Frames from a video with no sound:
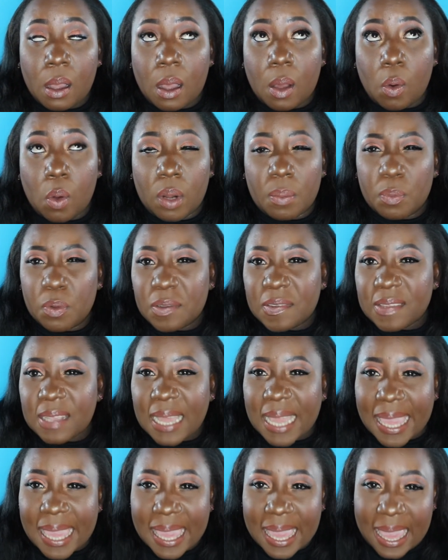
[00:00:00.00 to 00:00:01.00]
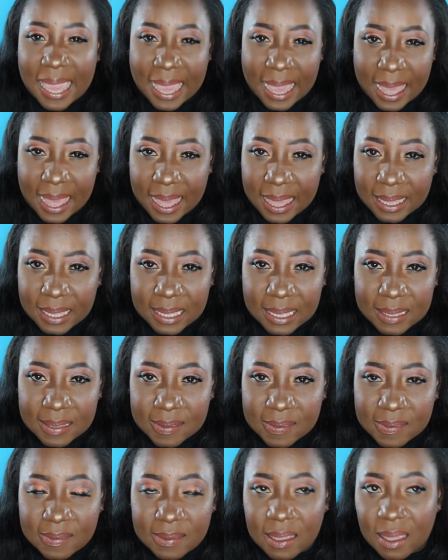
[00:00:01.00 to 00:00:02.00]
almost a year, I can
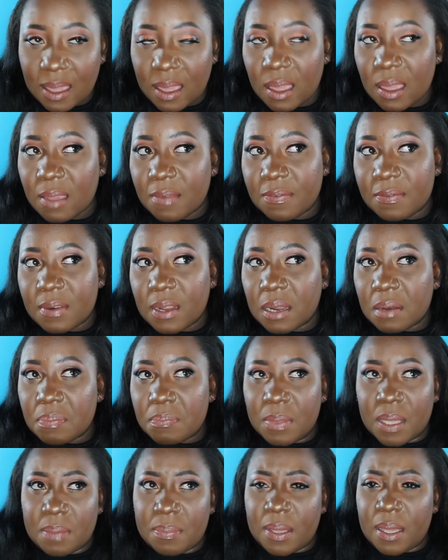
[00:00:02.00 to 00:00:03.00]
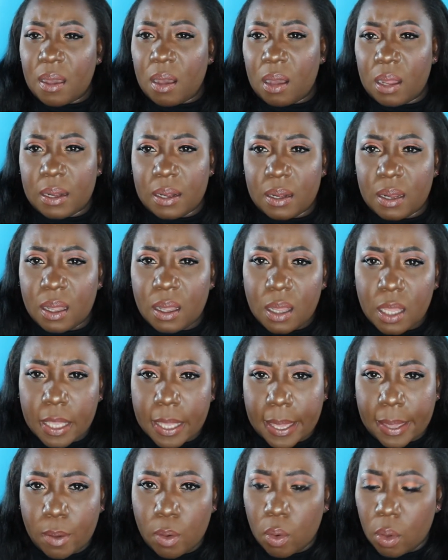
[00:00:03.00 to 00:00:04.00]
say, if not maybe under a
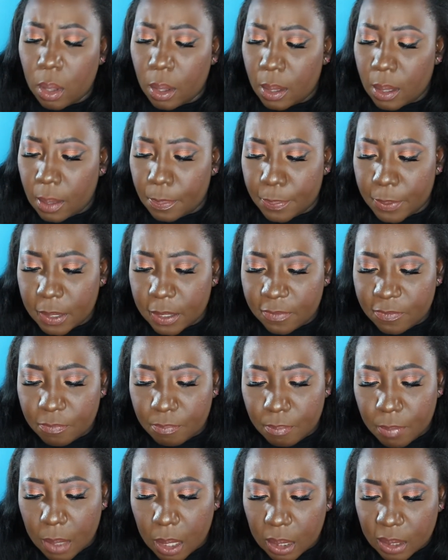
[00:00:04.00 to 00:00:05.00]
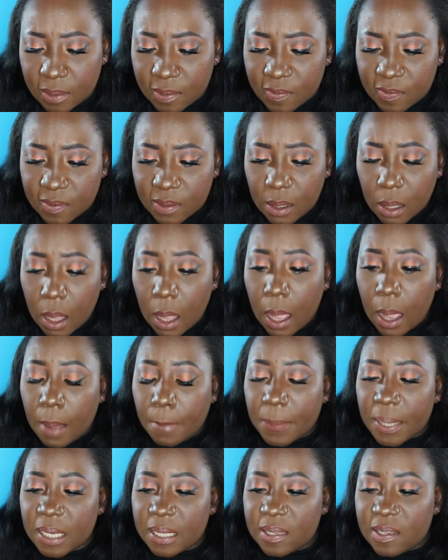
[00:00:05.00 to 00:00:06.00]
year or a couple of months,
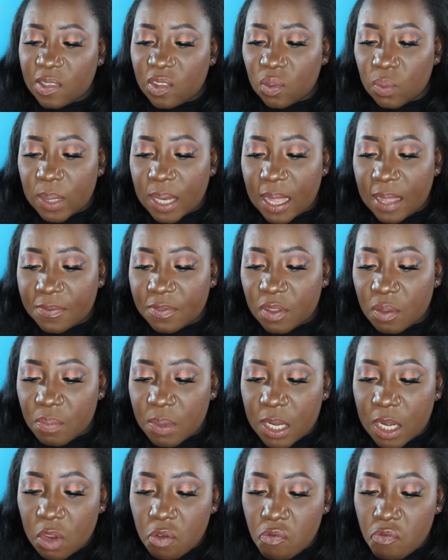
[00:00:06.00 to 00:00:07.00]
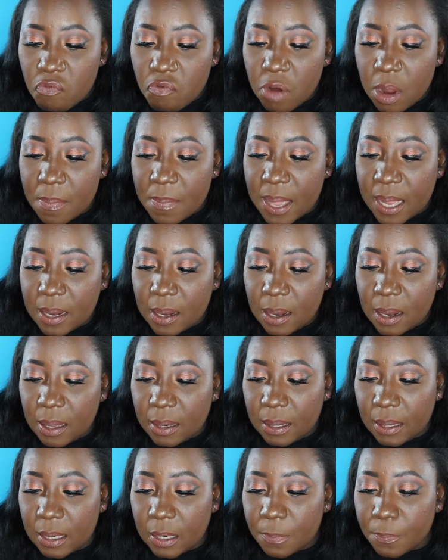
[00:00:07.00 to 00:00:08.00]
but this would have to be the Rimmel
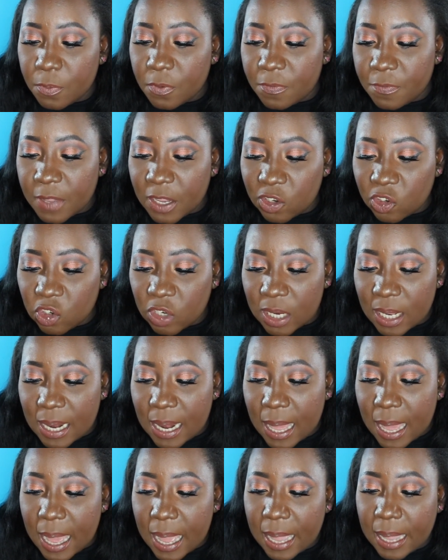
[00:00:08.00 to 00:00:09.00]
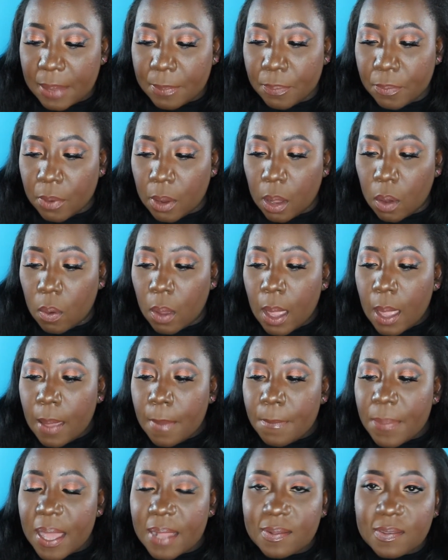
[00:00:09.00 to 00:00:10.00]
London Professional Eyebrow
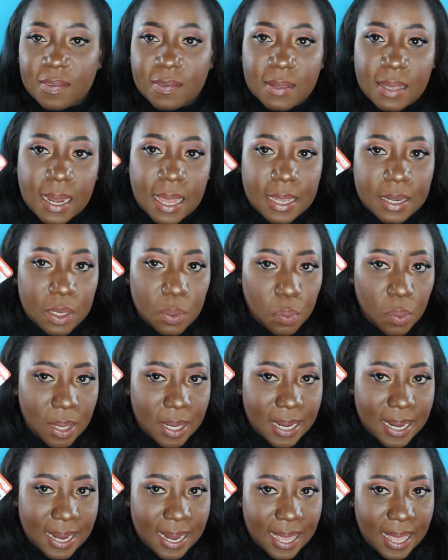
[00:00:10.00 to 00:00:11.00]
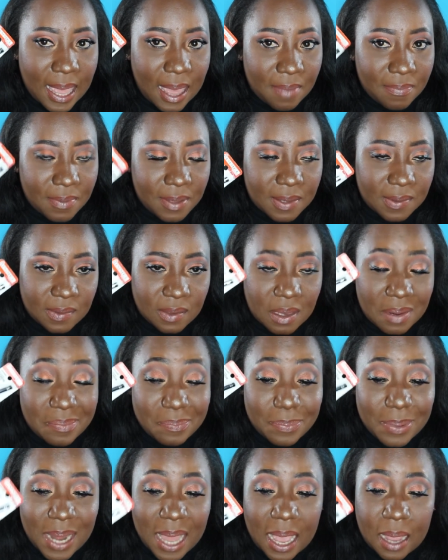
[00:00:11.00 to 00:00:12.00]
Pencil, and the one that I have is in
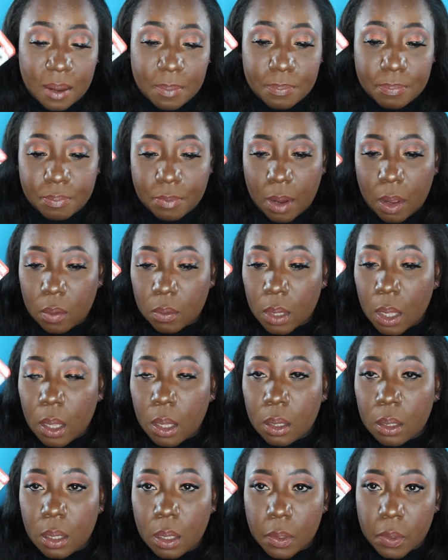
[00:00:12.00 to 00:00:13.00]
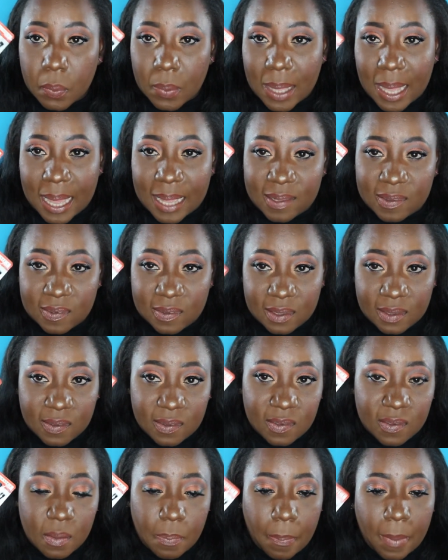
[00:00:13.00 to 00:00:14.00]
black brown. Now you guys, this
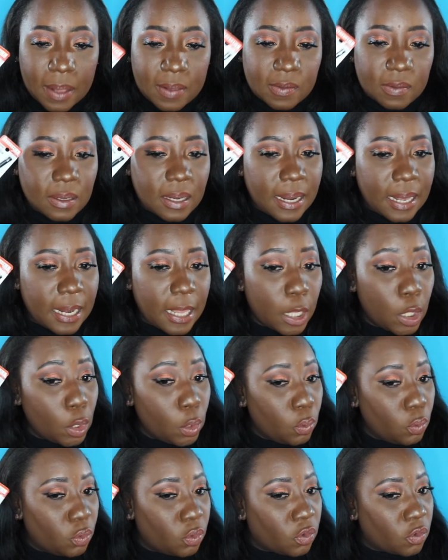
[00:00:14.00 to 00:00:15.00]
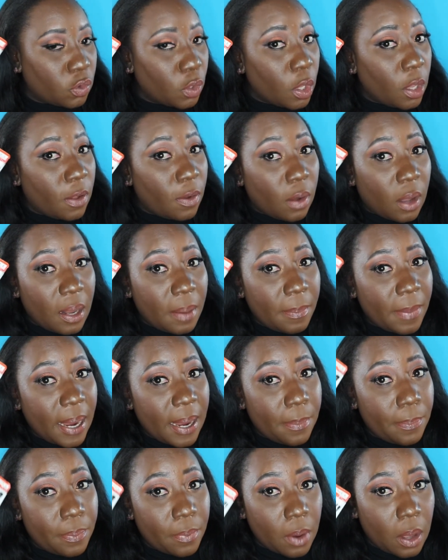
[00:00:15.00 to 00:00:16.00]
is the pencil that I use on my
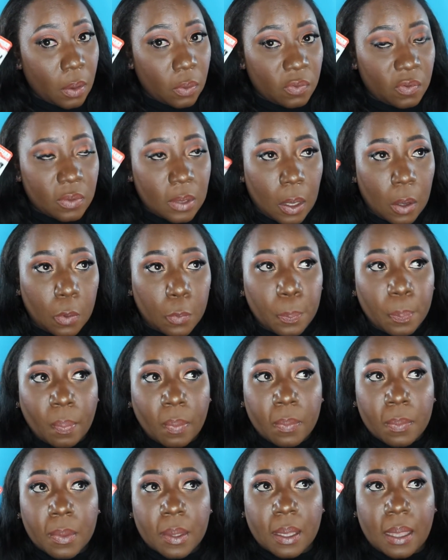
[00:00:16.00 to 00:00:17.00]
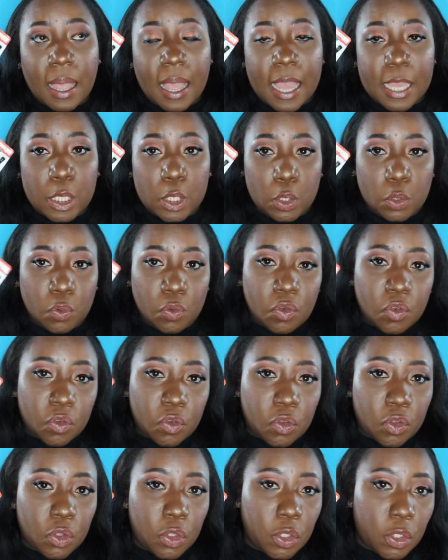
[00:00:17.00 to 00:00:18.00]
brows. Now I
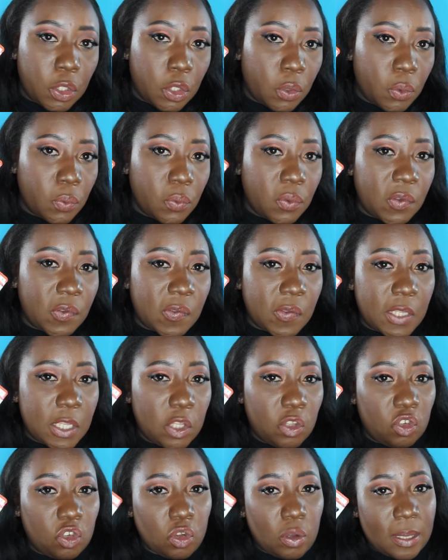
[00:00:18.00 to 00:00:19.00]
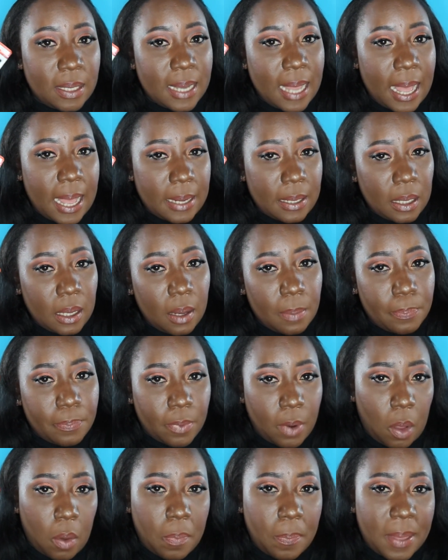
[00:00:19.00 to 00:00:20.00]
used to use the Jordana
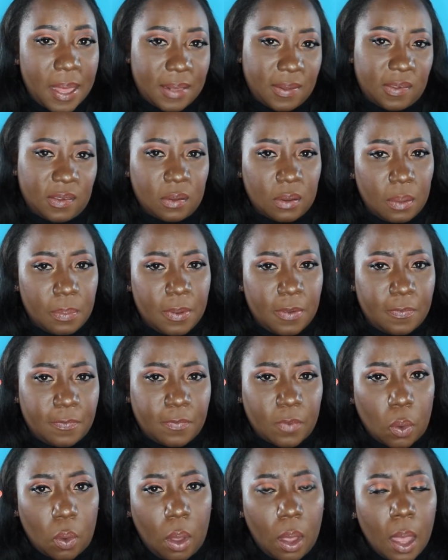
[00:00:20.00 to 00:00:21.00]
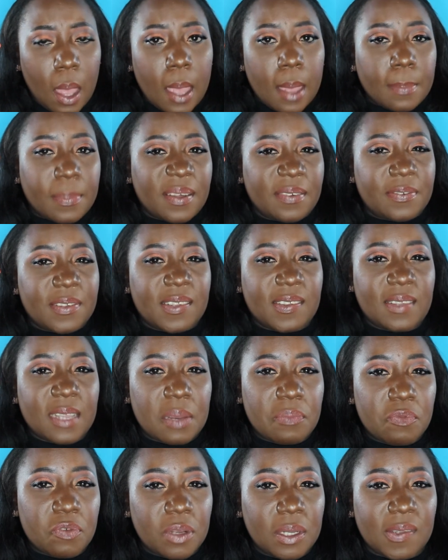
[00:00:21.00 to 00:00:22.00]
brow pencil before, but for
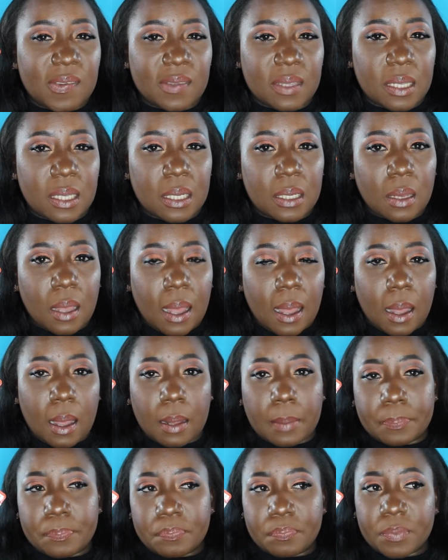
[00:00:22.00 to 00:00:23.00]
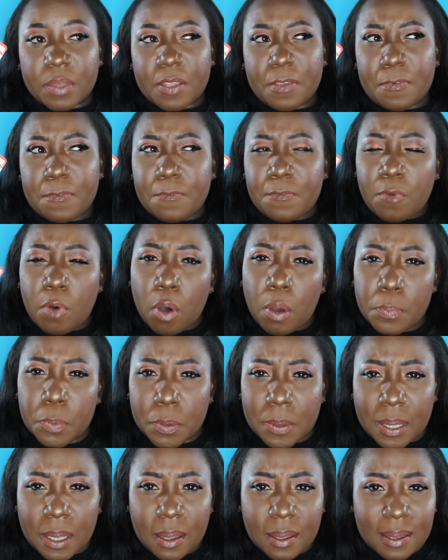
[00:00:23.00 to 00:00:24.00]
some reason the
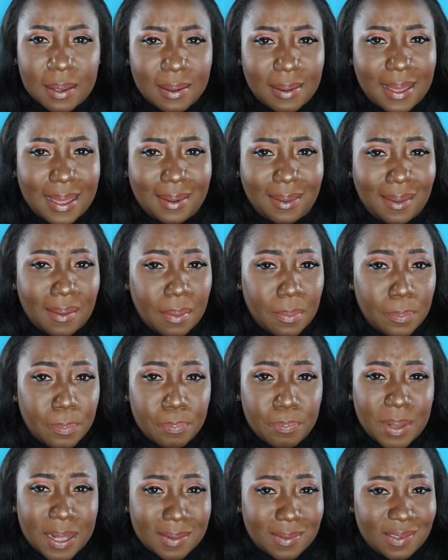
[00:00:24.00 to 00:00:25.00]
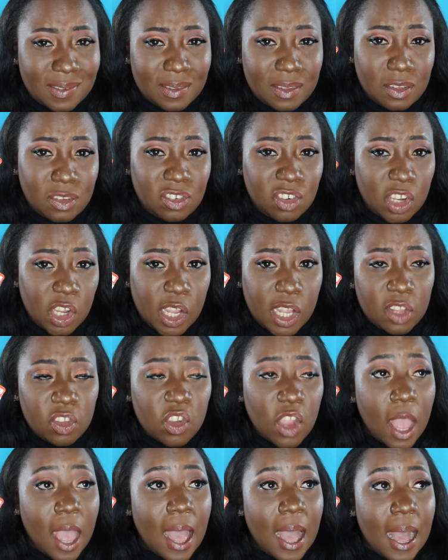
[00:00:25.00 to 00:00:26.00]
formula in that pencil
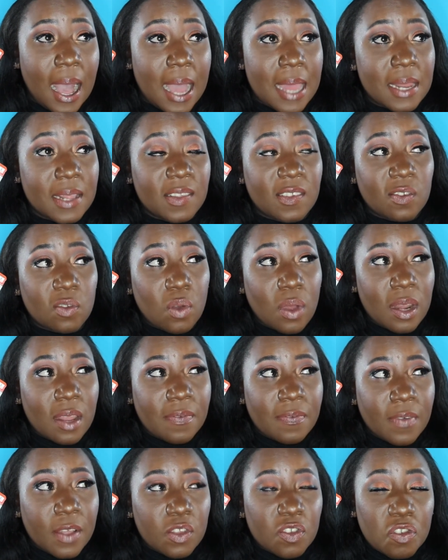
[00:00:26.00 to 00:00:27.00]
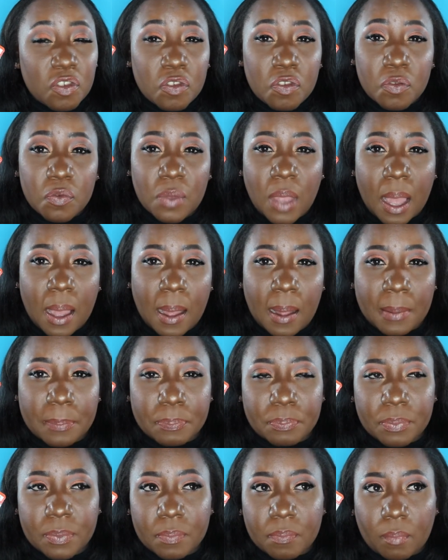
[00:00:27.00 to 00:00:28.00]
changed, and it's sort of
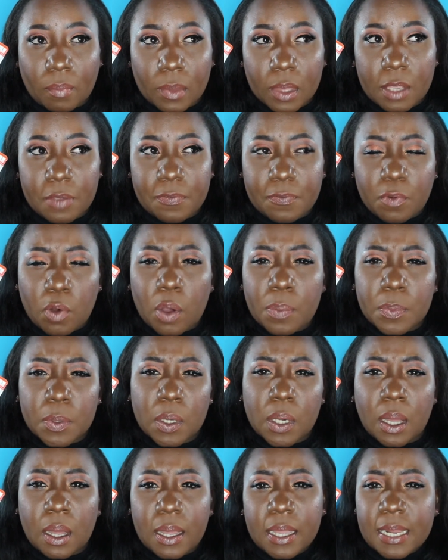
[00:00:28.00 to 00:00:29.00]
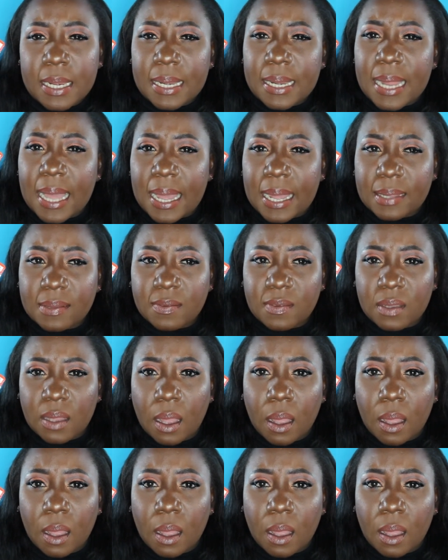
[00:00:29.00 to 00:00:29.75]
a the formula in that